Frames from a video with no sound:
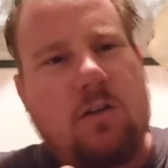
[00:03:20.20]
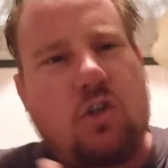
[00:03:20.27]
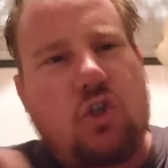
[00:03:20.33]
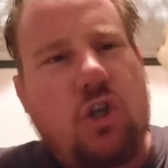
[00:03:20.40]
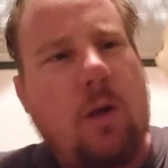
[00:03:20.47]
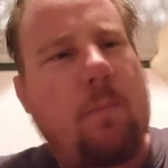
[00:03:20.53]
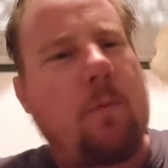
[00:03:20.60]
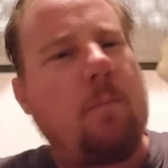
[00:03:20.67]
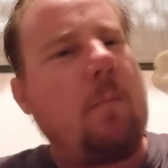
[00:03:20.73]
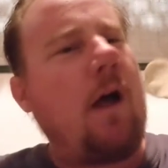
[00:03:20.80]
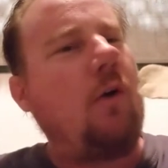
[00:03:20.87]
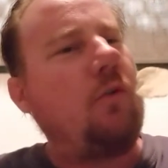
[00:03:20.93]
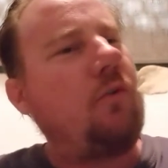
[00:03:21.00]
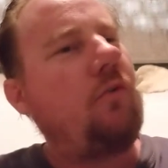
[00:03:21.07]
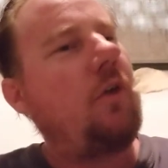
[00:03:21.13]
chip
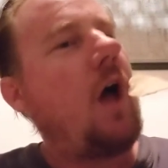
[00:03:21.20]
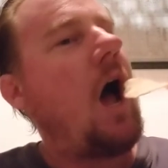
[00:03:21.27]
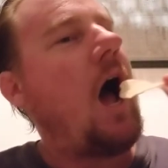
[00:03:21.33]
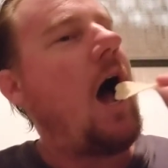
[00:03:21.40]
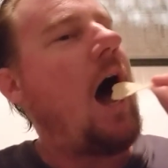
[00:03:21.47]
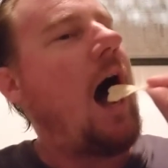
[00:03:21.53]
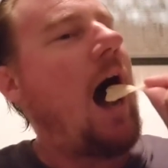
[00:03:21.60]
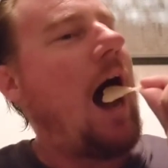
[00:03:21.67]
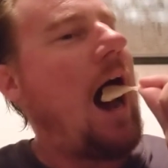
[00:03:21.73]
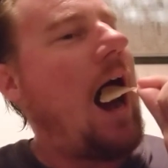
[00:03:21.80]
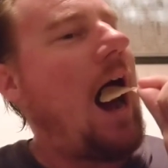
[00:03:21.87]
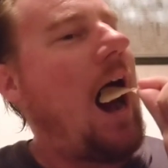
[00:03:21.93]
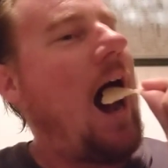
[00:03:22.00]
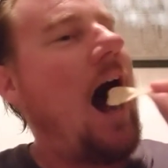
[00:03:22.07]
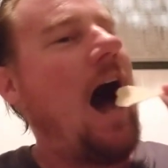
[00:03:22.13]
mouth
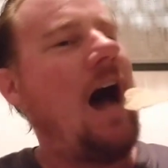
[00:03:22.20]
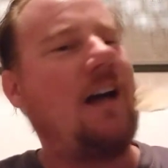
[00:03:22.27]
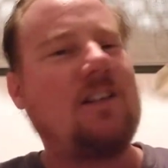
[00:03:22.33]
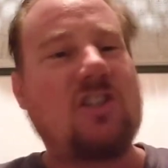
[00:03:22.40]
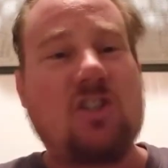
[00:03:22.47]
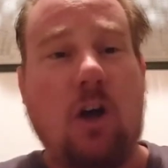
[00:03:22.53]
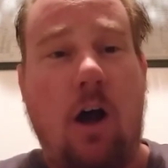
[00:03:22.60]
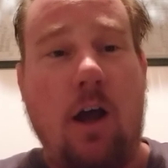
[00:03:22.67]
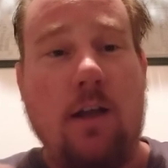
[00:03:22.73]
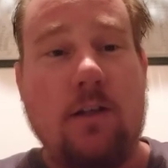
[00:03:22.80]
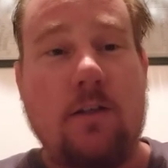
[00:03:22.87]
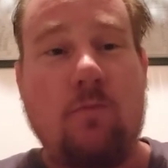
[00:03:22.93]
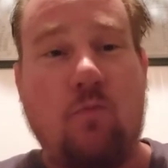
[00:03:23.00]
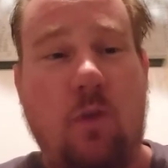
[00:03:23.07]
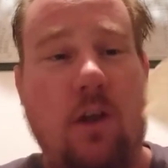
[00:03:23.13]

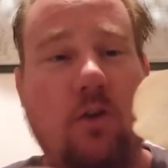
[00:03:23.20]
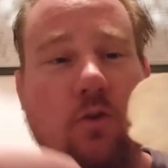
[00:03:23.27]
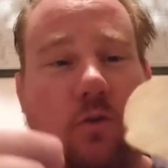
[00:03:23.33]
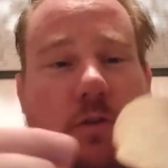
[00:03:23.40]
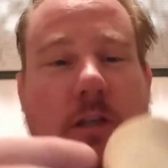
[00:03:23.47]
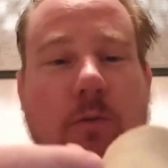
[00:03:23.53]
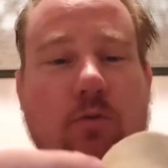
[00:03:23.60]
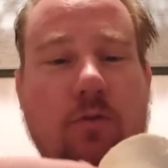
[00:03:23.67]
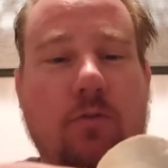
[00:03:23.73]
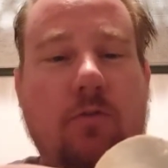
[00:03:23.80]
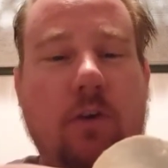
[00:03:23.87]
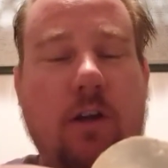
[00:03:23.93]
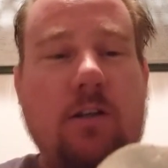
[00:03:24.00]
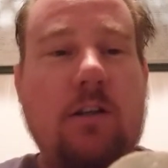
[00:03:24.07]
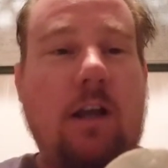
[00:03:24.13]
size. They do seem to
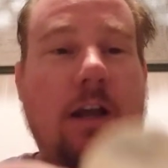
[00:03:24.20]
fit